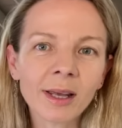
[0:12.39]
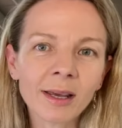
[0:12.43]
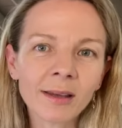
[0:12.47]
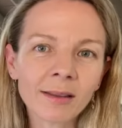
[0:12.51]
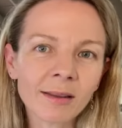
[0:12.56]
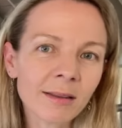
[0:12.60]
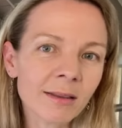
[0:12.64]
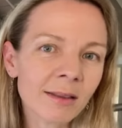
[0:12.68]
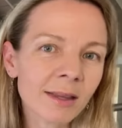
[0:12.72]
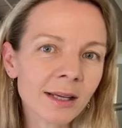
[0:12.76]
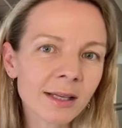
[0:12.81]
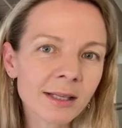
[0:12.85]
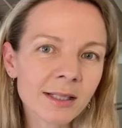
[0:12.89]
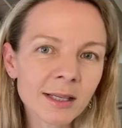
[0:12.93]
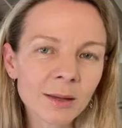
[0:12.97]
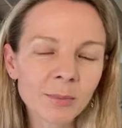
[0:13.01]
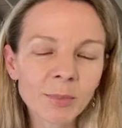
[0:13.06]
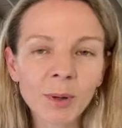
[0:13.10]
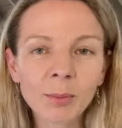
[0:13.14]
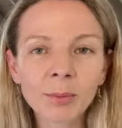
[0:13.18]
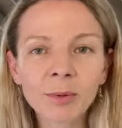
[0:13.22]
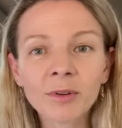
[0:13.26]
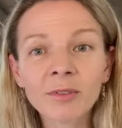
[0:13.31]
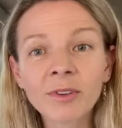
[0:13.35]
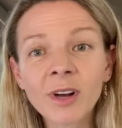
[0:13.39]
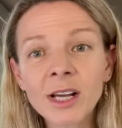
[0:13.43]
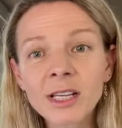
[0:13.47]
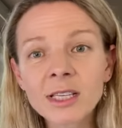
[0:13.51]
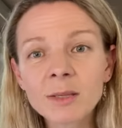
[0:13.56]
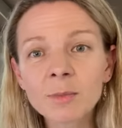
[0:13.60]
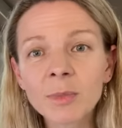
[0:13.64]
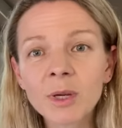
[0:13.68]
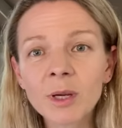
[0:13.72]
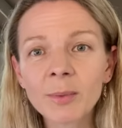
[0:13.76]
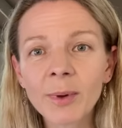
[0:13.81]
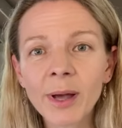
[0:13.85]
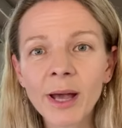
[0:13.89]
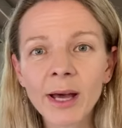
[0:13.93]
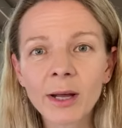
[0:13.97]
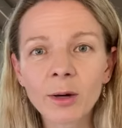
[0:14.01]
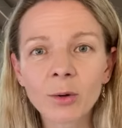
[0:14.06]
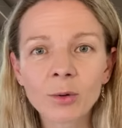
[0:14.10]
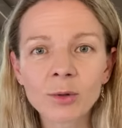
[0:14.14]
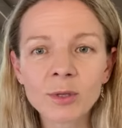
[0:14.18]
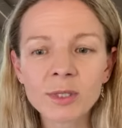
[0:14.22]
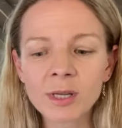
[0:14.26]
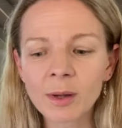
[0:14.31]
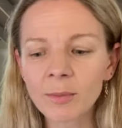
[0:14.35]
either things that people have asked me about
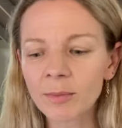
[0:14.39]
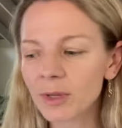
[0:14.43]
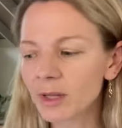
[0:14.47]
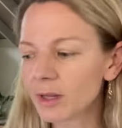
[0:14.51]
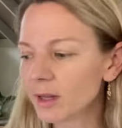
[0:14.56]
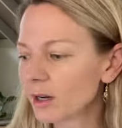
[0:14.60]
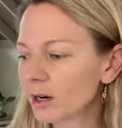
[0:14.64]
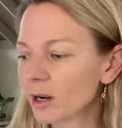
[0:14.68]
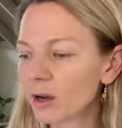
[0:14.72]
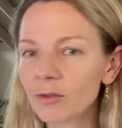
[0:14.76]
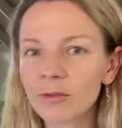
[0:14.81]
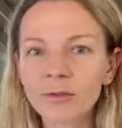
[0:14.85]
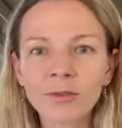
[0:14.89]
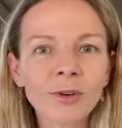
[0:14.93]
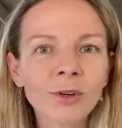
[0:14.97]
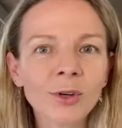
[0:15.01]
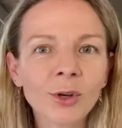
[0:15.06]
or something that I've